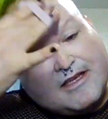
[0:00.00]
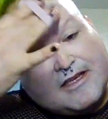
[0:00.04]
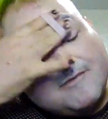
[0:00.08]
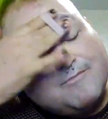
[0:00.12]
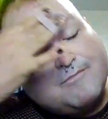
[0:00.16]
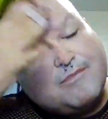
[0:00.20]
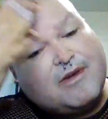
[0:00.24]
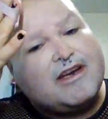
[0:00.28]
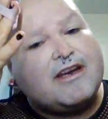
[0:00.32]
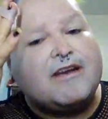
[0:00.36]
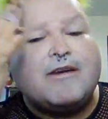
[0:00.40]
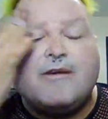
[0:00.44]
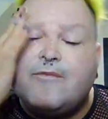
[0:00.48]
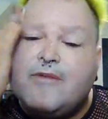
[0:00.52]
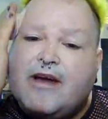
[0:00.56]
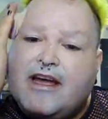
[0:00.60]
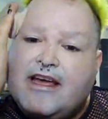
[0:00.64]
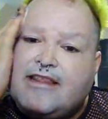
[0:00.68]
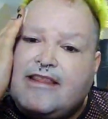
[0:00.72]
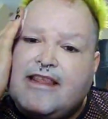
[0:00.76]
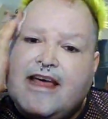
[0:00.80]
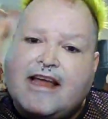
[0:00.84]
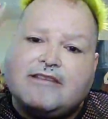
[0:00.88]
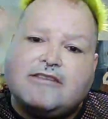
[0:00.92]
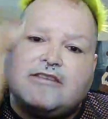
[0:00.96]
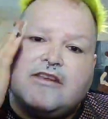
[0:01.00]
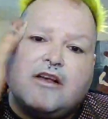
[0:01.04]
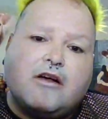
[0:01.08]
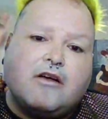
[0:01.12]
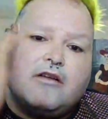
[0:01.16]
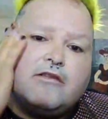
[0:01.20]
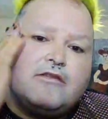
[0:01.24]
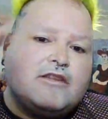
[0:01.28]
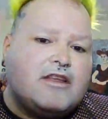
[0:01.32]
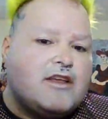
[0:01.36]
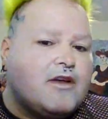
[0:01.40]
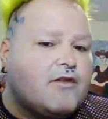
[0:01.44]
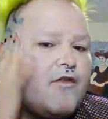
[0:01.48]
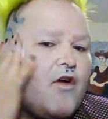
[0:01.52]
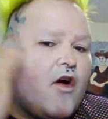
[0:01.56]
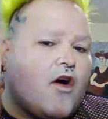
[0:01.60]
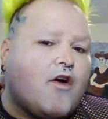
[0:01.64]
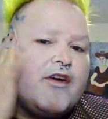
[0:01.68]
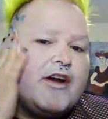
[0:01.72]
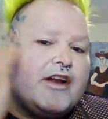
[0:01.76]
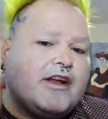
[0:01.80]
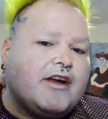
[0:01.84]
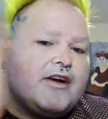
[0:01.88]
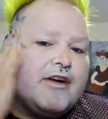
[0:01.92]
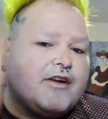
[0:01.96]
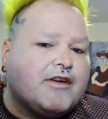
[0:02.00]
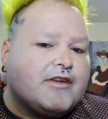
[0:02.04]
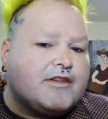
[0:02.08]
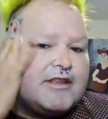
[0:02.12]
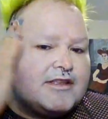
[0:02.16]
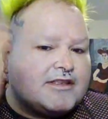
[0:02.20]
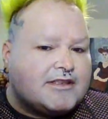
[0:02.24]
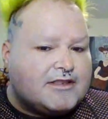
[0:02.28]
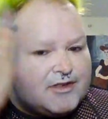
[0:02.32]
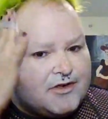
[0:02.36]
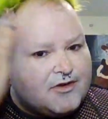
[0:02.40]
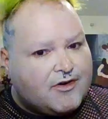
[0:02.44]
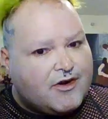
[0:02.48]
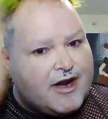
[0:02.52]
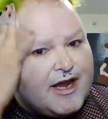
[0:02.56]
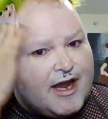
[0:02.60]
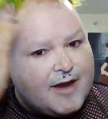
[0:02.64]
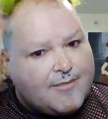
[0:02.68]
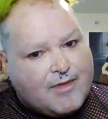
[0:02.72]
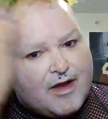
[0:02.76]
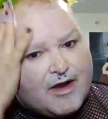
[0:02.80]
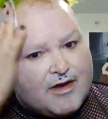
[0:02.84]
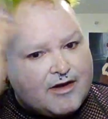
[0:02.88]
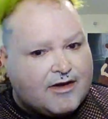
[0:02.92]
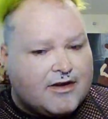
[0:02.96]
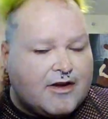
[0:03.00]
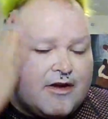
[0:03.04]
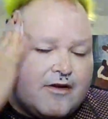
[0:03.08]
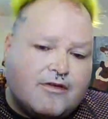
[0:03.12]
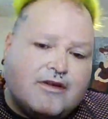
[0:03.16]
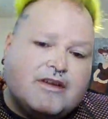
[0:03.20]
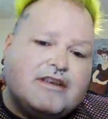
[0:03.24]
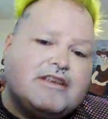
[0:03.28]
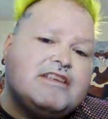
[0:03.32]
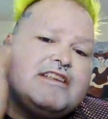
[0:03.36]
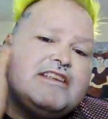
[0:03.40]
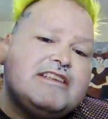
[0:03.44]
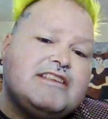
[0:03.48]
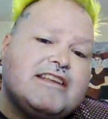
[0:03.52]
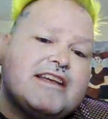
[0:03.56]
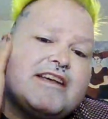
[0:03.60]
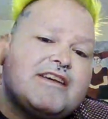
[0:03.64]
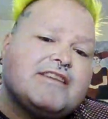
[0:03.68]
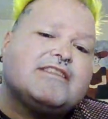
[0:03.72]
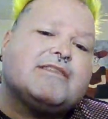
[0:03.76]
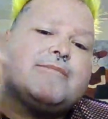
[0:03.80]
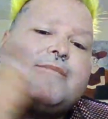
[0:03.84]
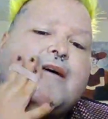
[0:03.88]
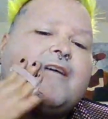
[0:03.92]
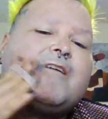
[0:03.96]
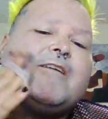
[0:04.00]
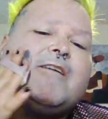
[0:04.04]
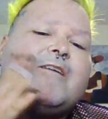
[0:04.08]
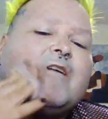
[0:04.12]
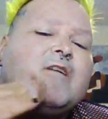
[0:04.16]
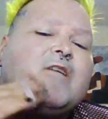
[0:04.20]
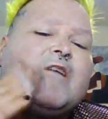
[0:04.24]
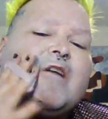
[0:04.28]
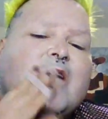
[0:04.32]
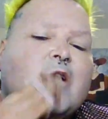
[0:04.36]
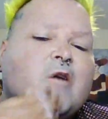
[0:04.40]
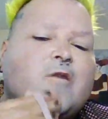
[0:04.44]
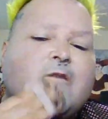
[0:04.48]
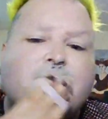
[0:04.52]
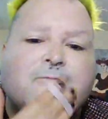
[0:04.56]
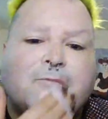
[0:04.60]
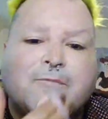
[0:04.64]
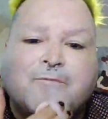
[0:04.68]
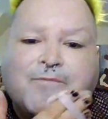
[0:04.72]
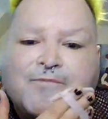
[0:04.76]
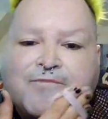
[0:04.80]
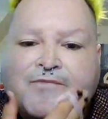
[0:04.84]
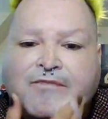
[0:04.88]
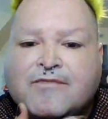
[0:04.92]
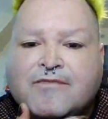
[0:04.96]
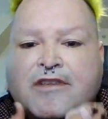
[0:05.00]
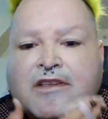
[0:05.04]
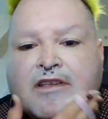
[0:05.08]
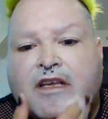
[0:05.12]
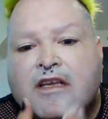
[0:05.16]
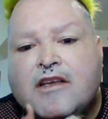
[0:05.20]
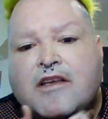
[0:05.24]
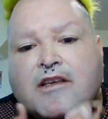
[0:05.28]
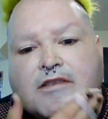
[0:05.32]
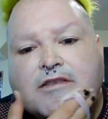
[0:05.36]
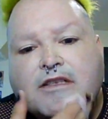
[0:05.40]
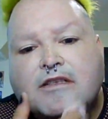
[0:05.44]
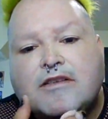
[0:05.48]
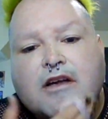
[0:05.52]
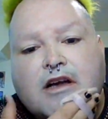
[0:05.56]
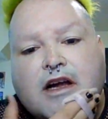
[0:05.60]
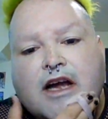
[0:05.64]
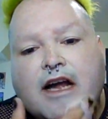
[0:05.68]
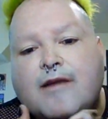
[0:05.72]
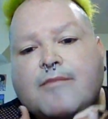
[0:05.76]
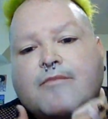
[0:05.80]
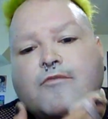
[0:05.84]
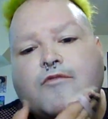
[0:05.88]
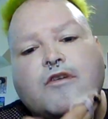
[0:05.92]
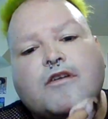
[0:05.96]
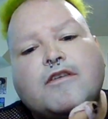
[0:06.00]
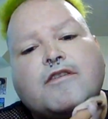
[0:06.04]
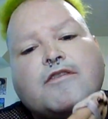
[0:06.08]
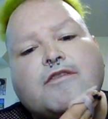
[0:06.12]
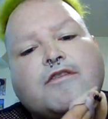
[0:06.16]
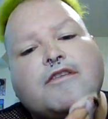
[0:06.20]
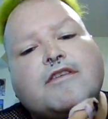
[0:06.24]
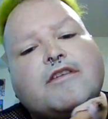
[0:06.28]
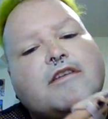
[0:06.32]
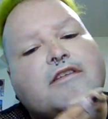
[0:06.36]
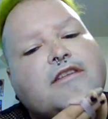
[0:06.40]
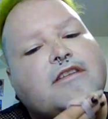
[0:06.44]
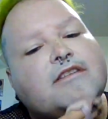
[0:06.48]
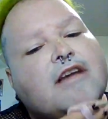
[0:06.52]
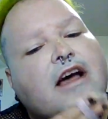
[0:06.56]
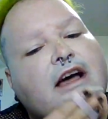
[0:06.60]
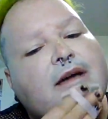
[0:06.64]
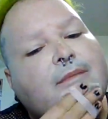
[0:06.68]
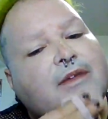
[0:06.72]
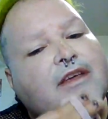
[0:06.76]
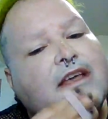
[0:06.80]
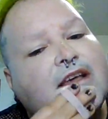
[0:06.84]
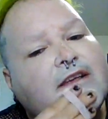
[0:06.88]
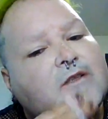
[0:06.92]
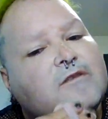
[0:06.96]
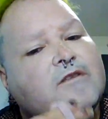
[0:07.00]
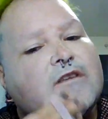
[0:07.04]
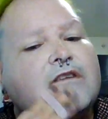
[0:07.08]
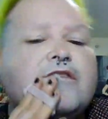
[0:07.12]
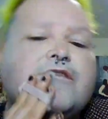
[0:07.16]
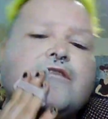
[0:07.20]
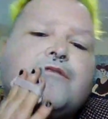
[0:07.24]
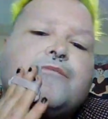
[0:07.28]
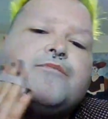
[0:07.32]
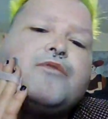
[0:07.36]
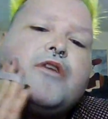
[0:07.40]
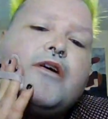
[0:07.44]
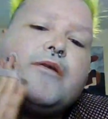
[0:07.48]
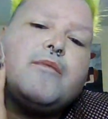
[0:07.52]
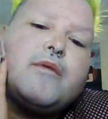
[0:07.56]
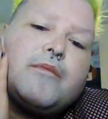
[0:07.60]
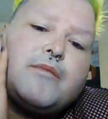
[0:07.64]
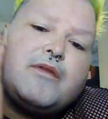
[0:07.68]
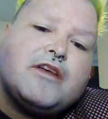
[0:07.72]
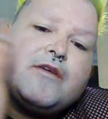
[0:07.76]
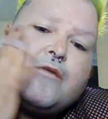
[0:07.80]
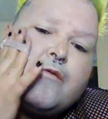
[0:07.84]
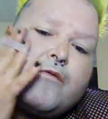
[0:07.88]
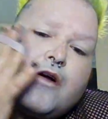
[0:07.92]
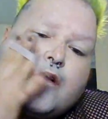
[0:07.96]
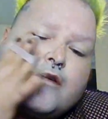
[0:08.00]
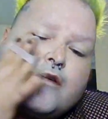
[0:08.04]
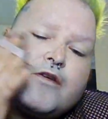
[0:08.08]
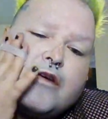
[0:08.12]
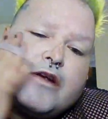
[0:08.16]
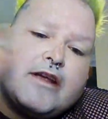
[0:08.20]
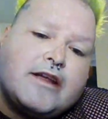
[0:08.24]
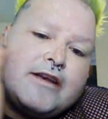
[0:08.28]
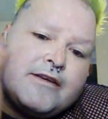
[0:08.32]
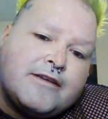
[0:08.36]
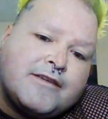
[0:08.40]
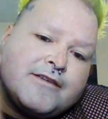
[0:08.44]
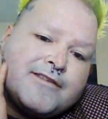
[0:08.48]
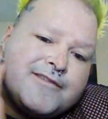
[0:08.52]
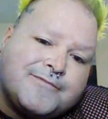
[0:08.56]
But anyway, that's all. You've already heard the story. I'm not going to go into details about it again. So I'm guessing you're probably wondering